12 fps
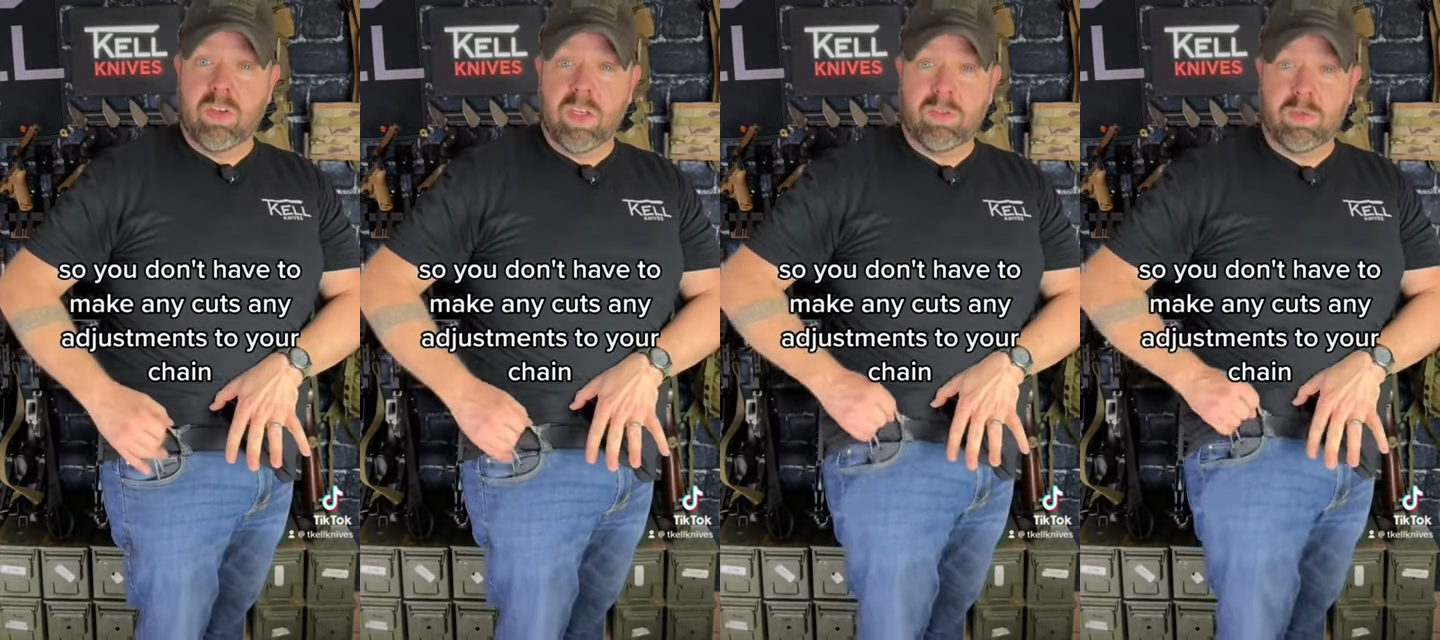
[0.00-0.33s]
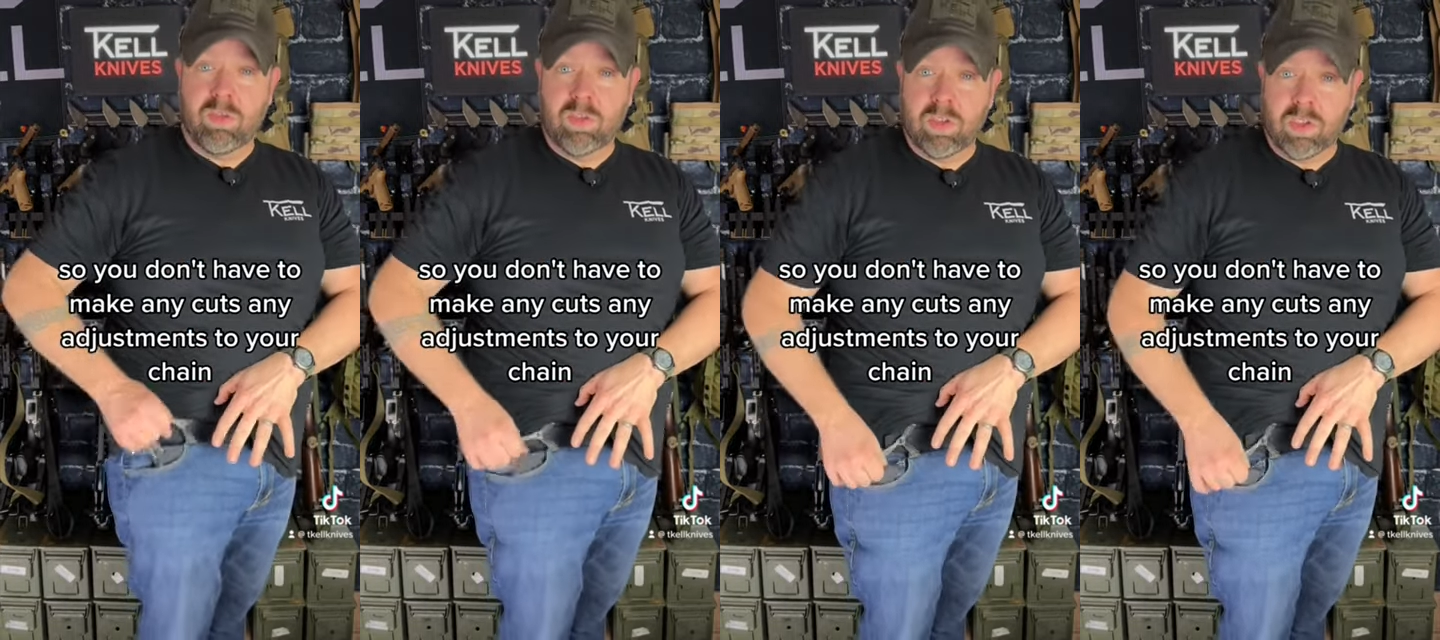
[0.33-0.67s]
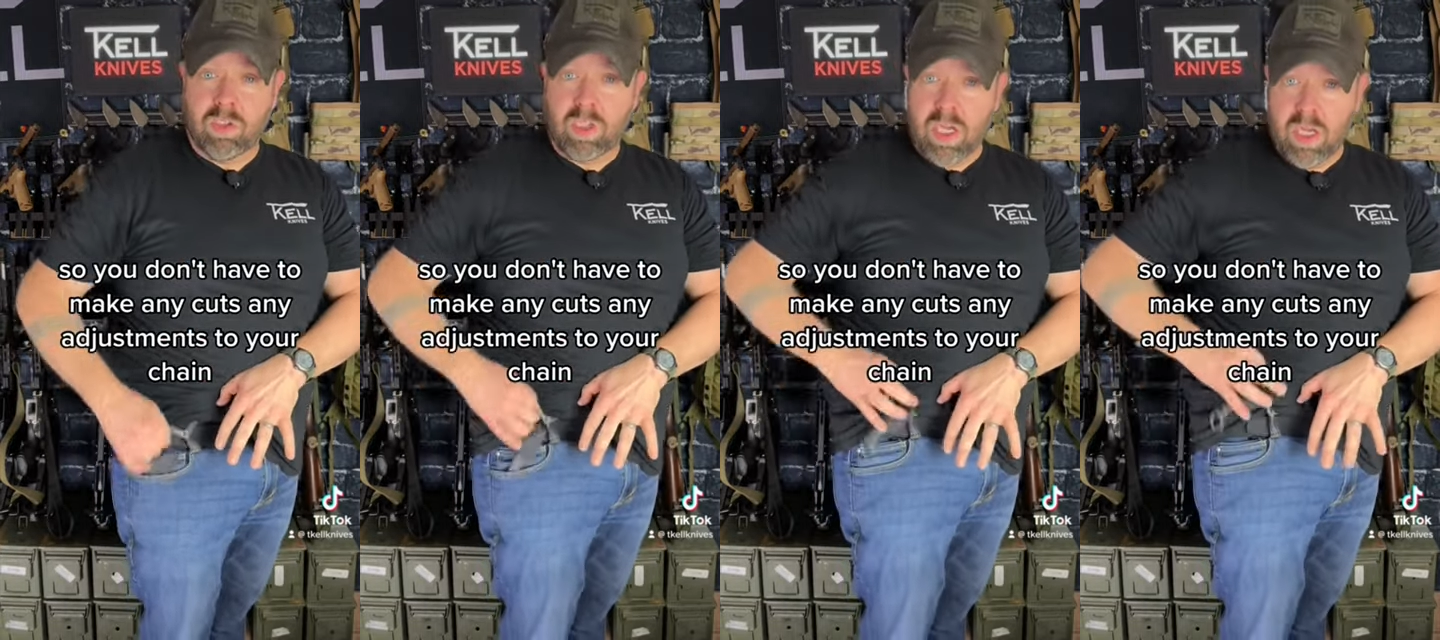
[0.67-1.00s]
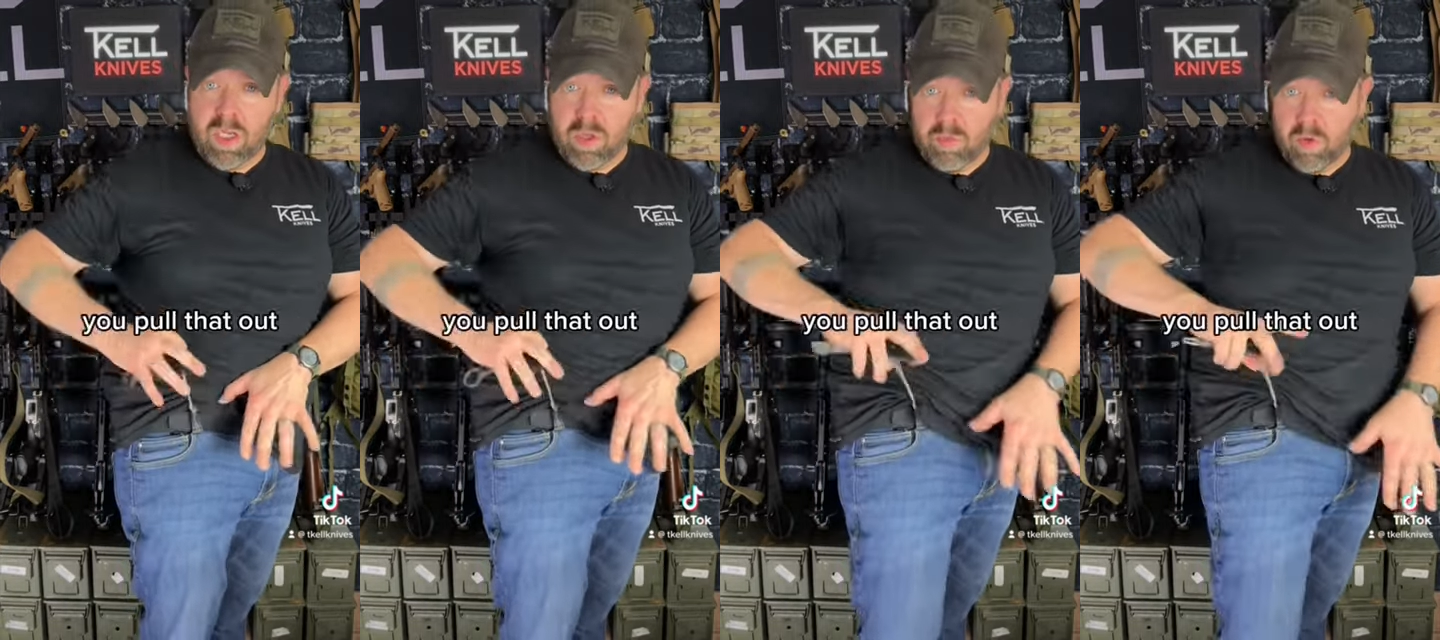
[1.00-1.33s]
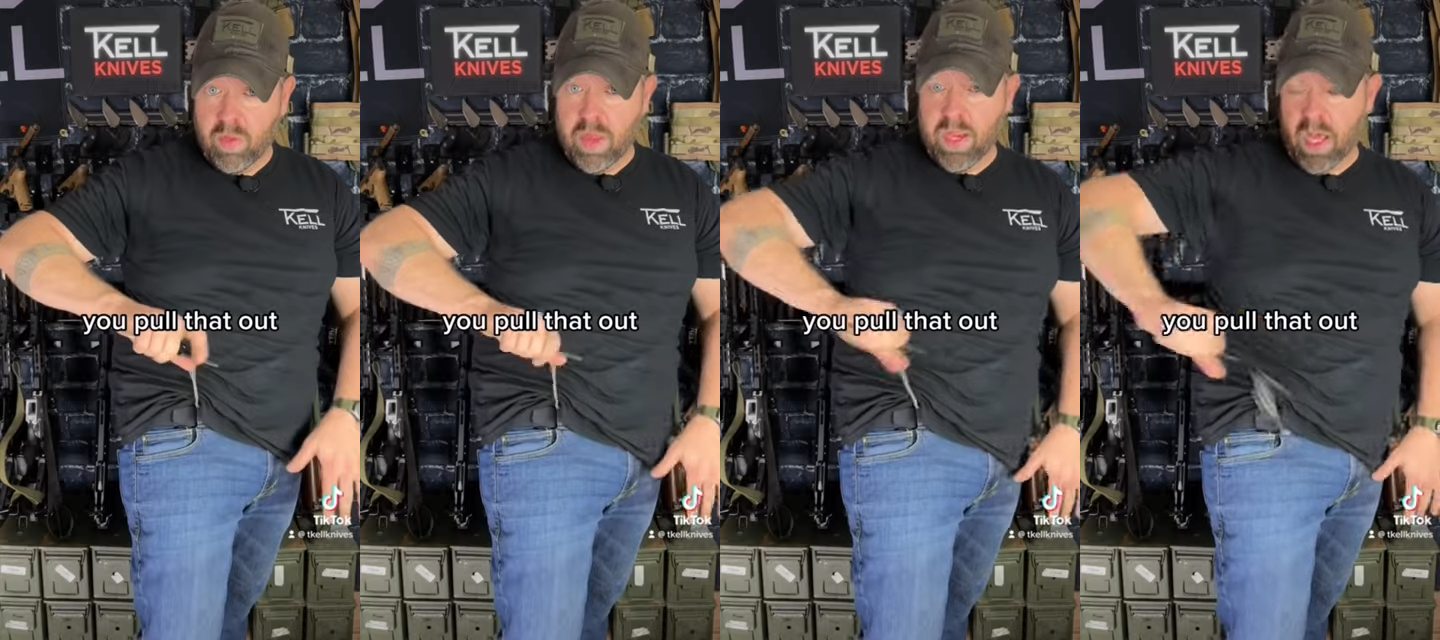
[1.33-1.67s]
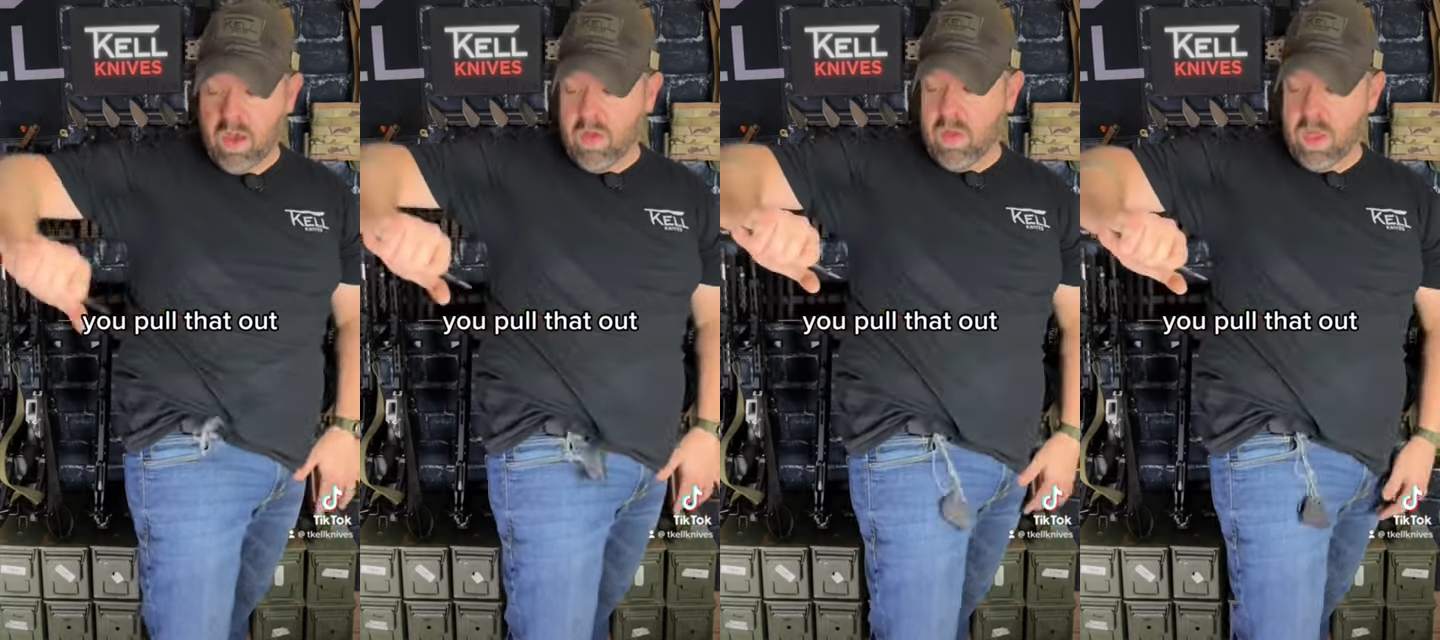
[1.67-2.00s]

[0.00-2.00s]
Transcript: adjustments to your chain. You pull that out.